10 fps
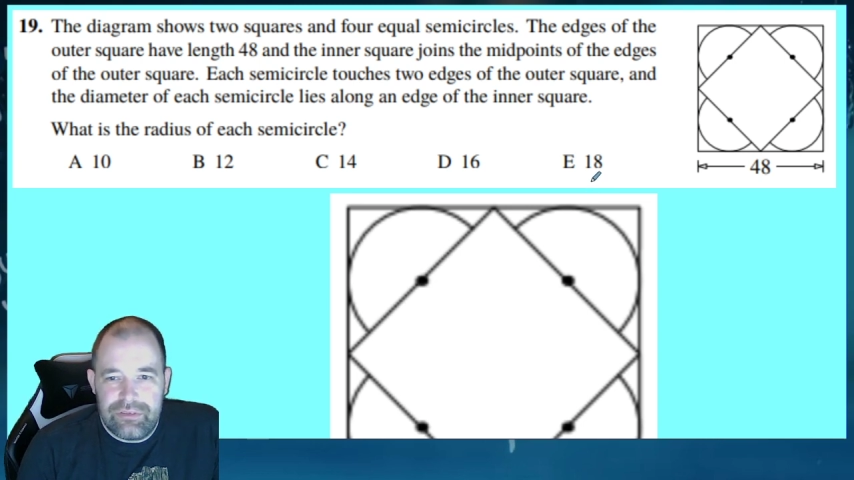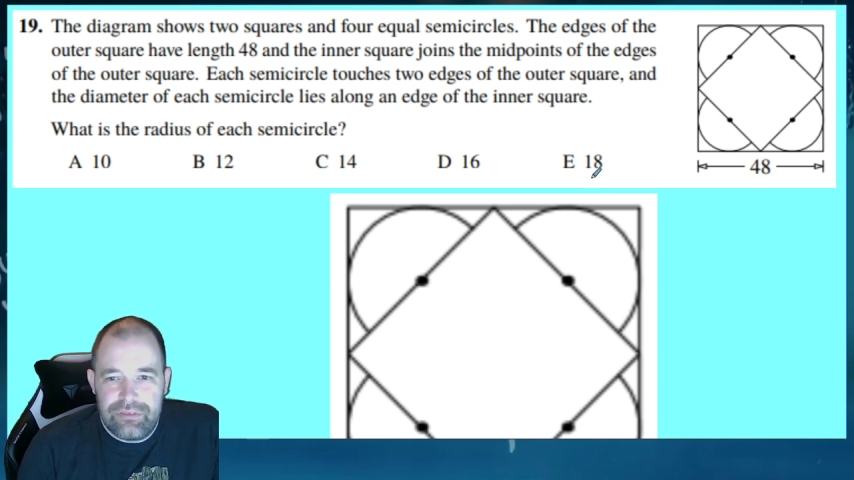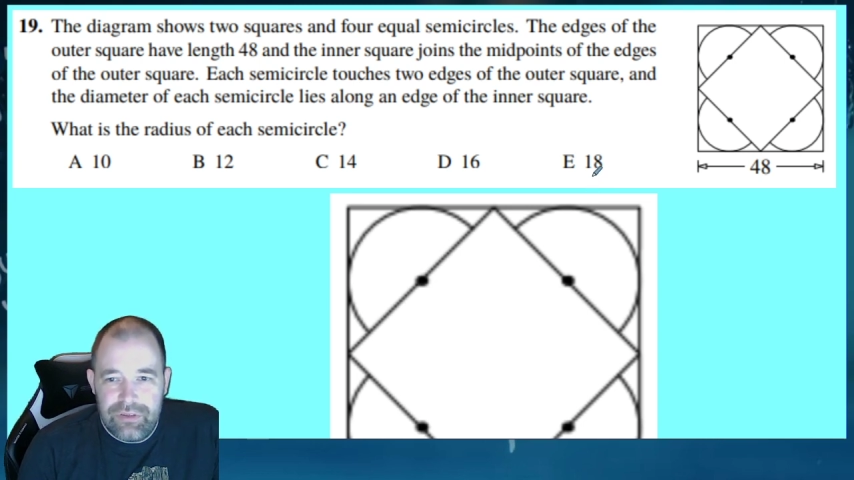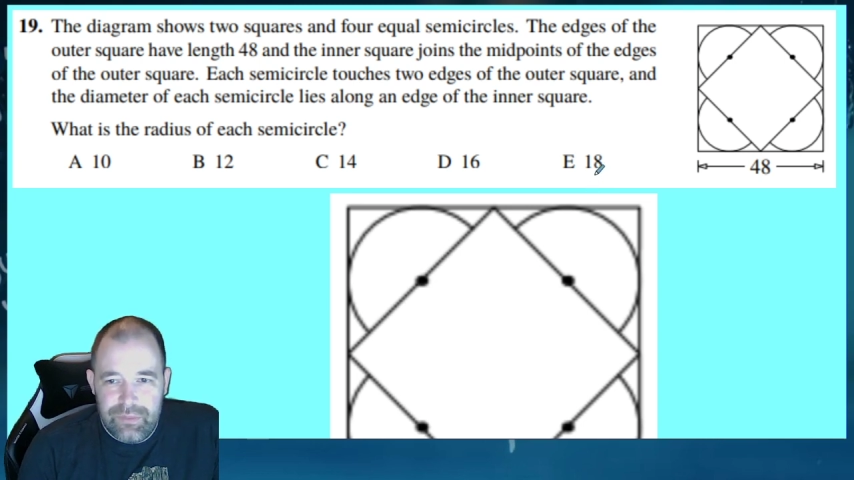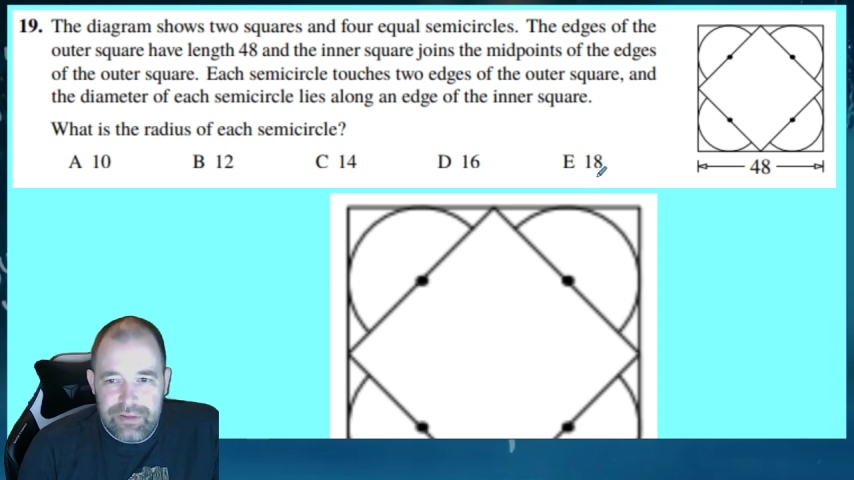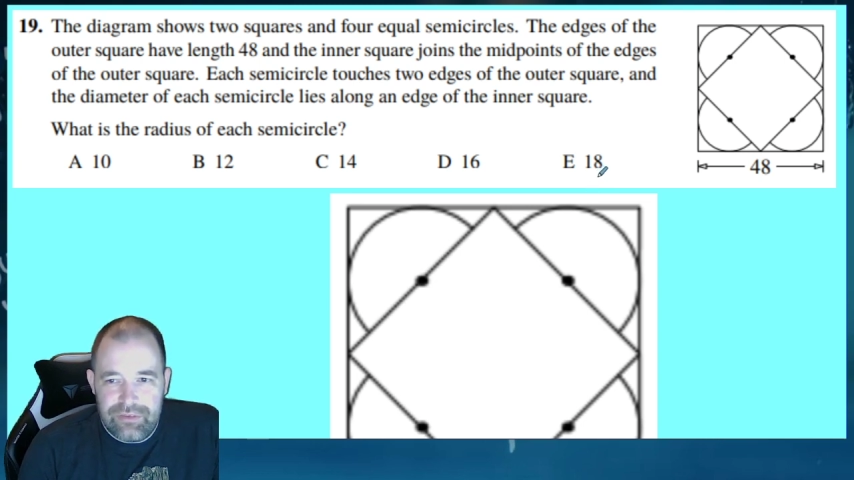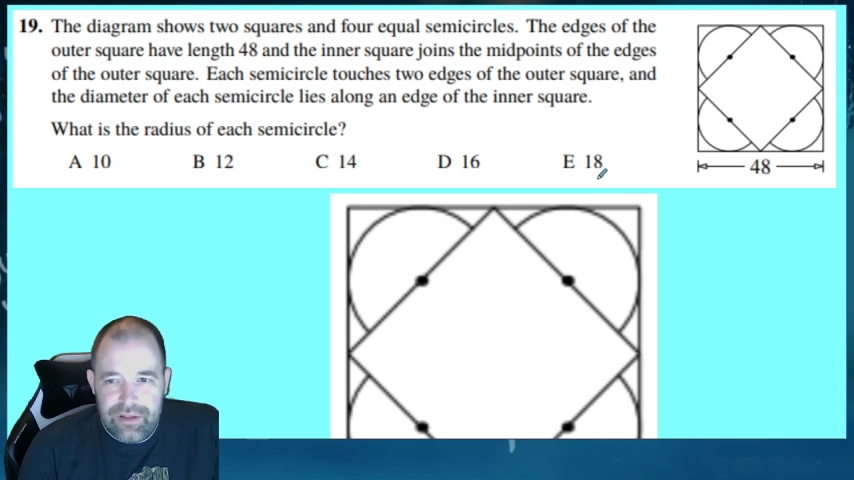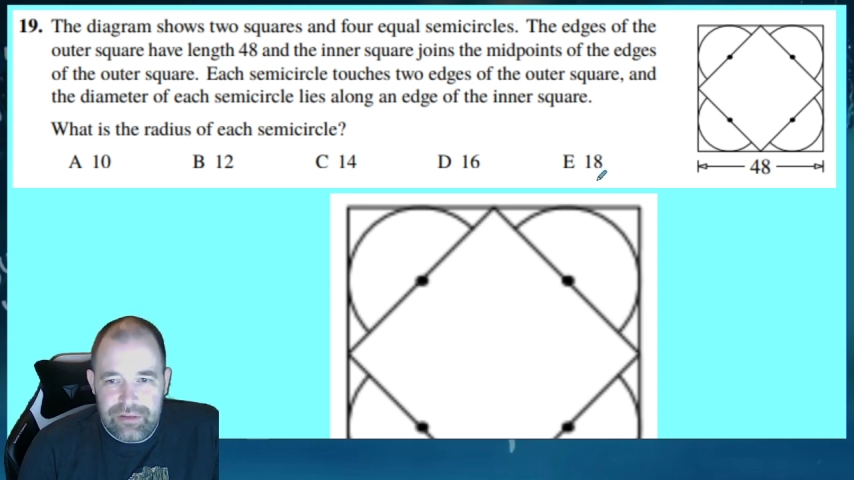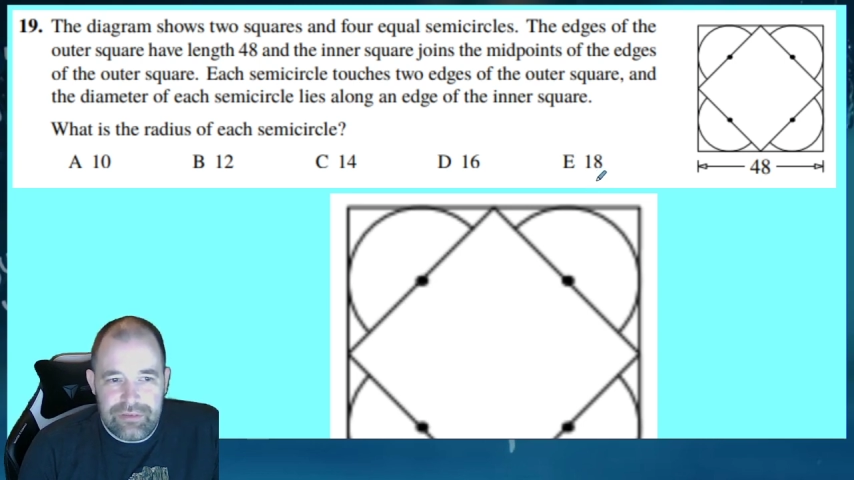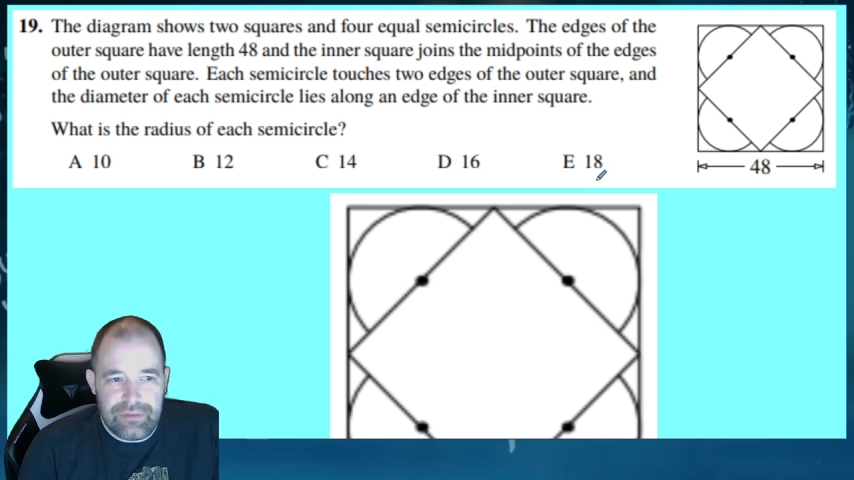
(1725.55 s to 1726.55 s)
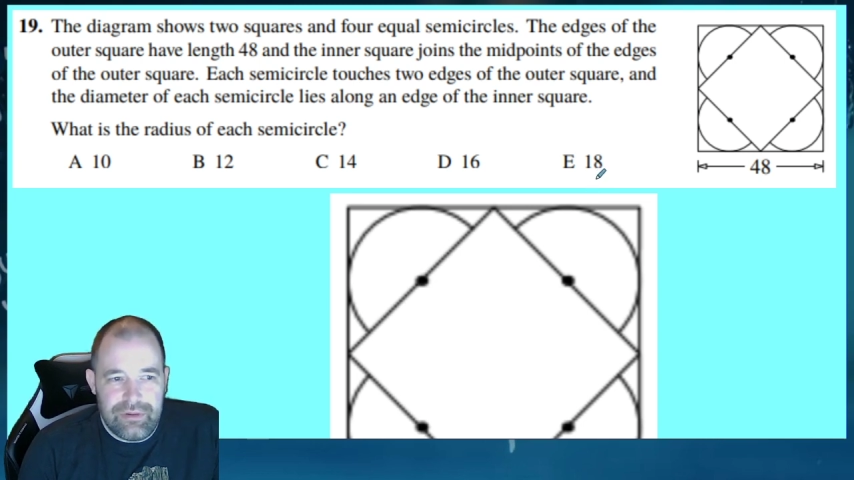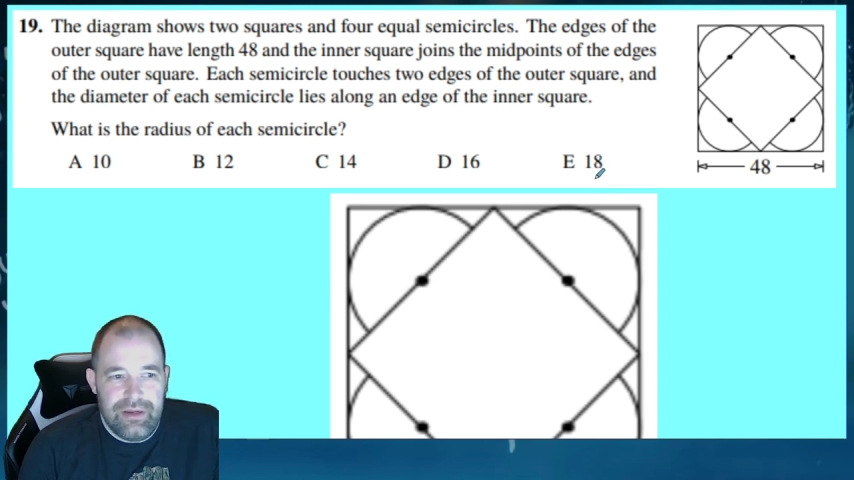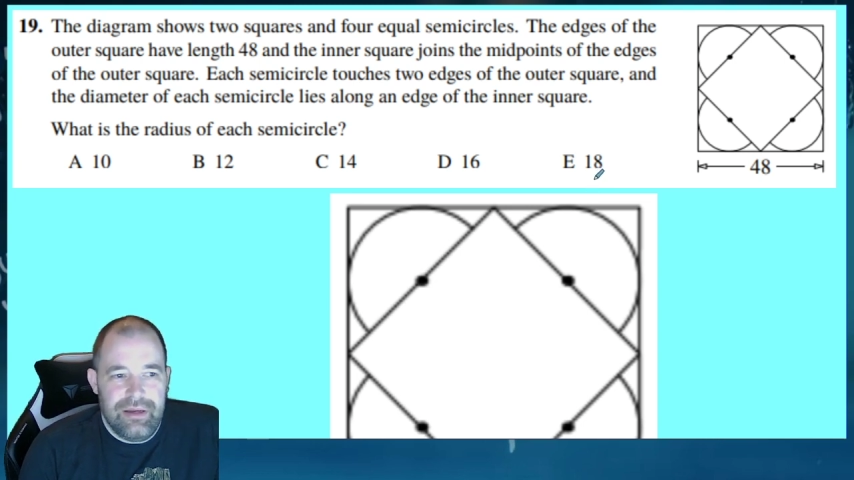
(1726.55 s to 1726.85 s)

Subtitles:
2 edges of the outer square,